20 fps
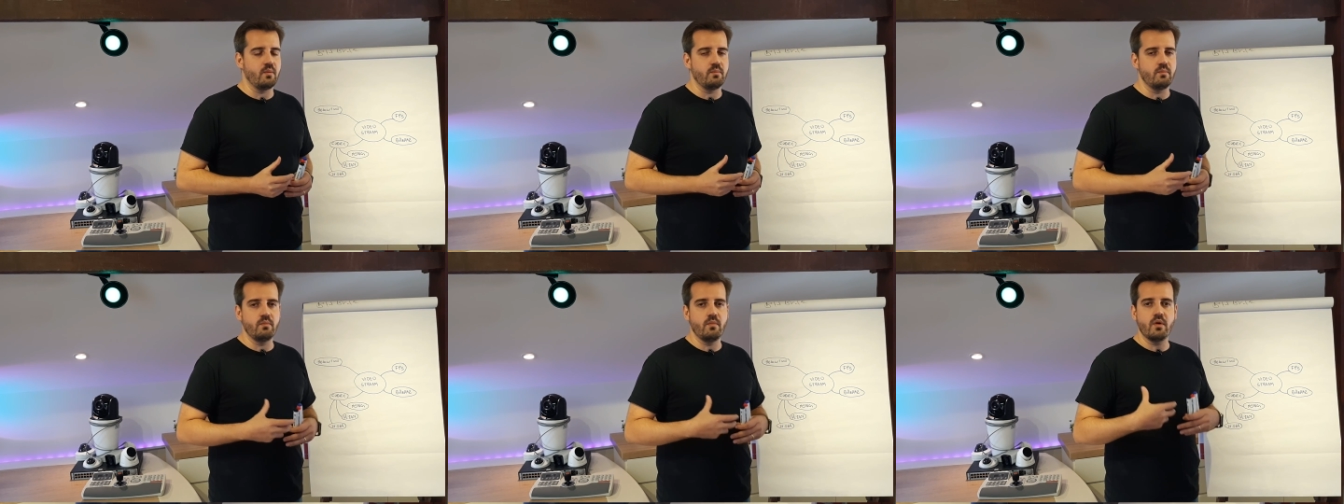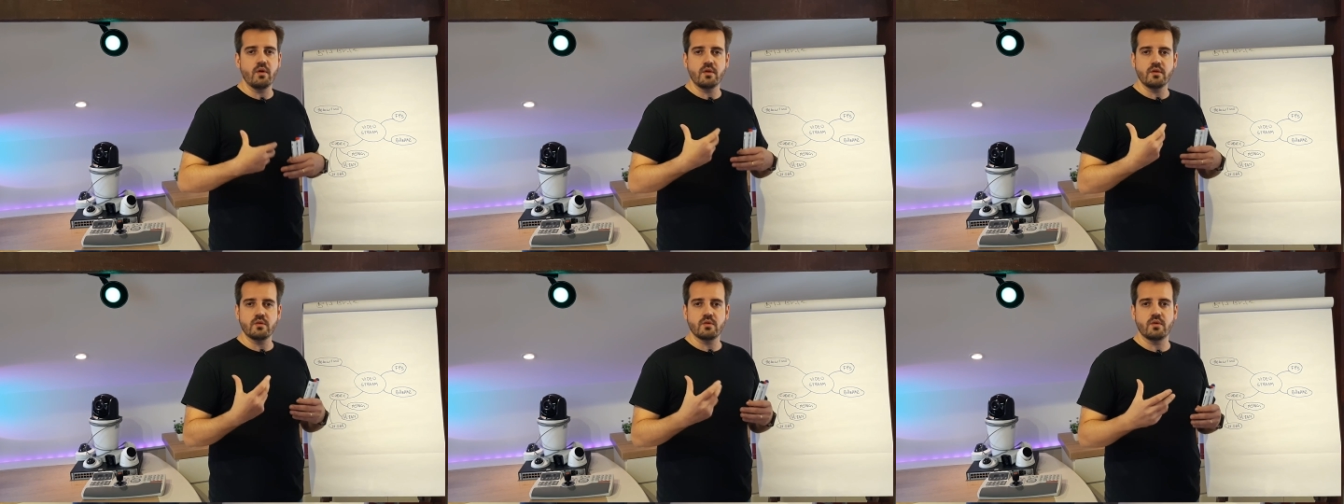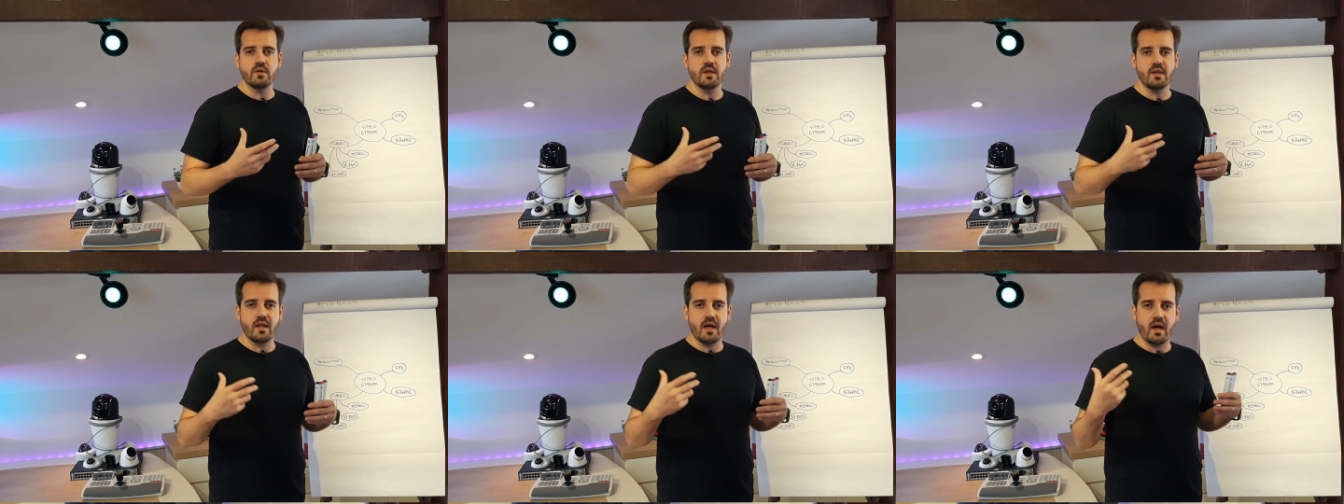
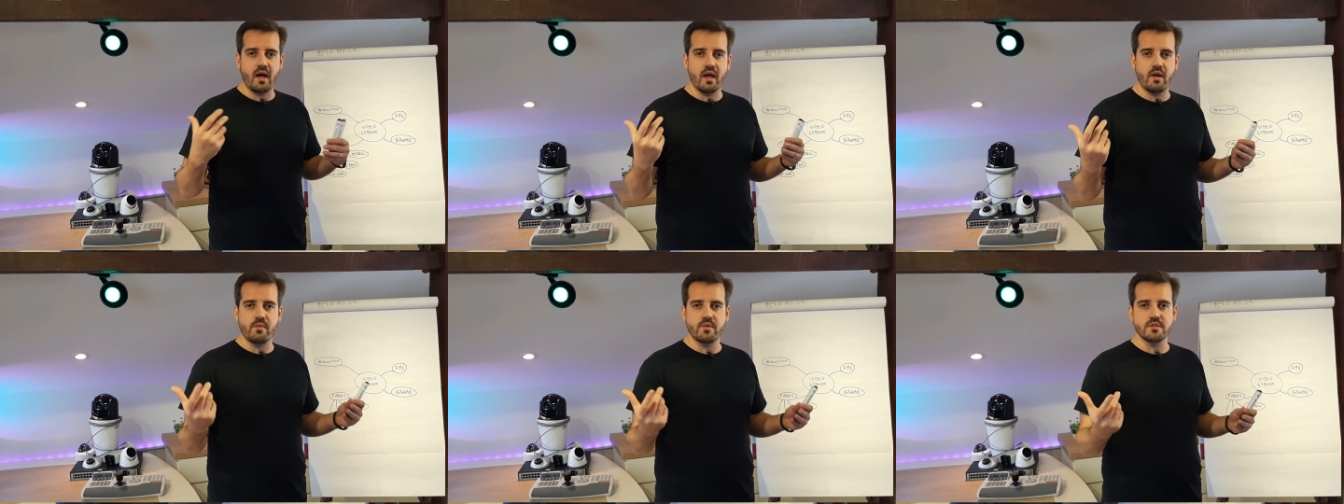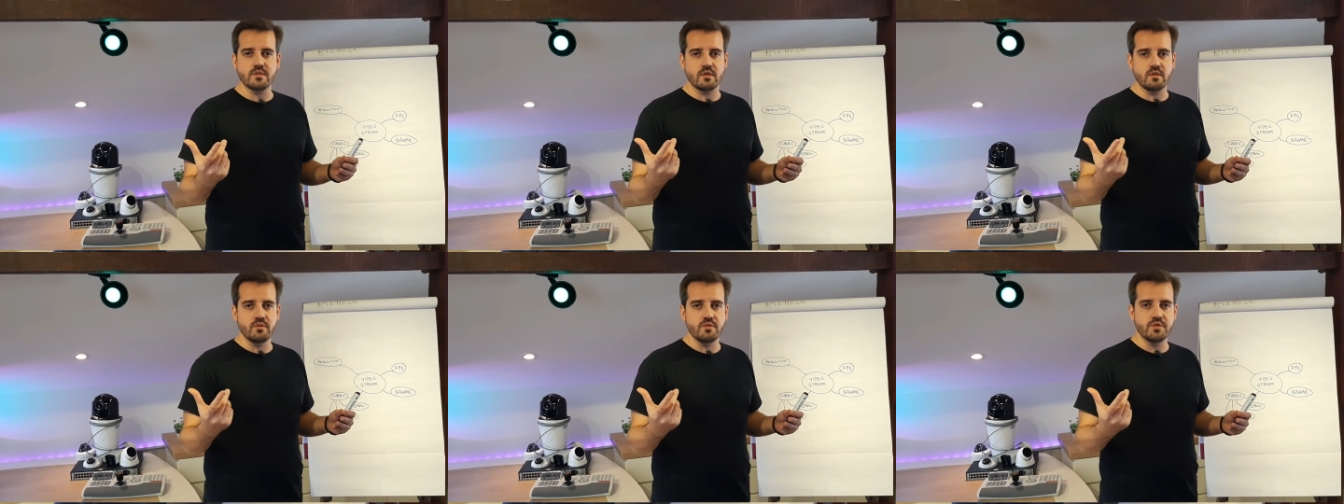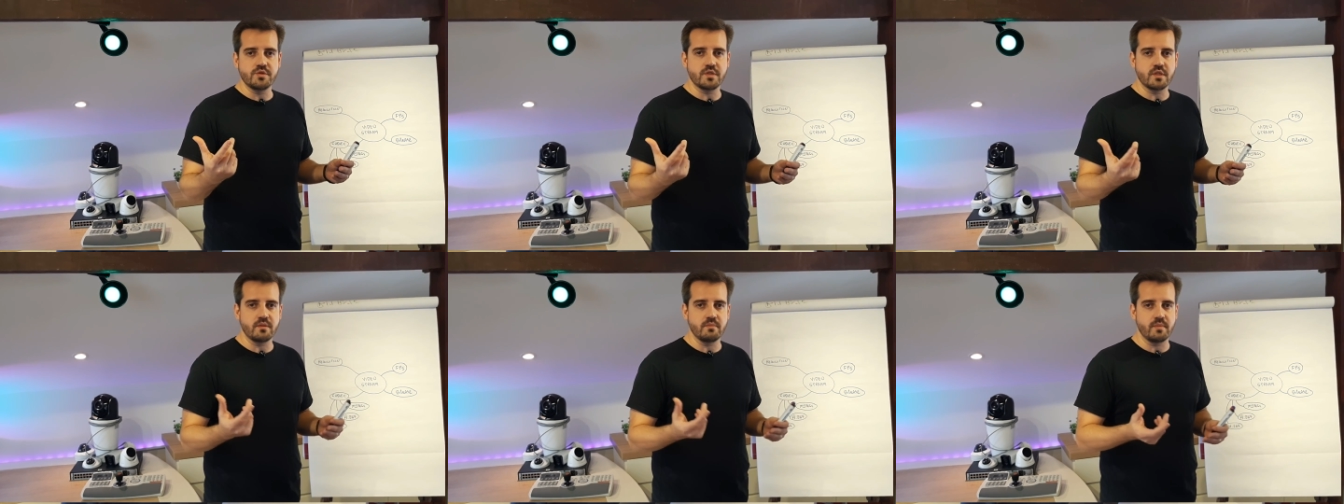monitor in high
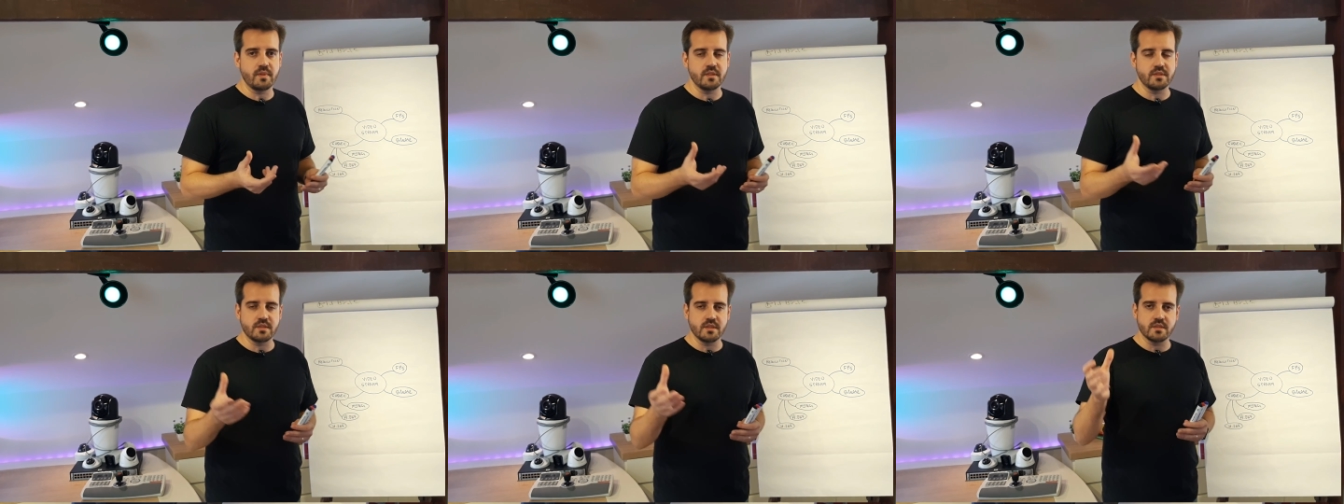resolution but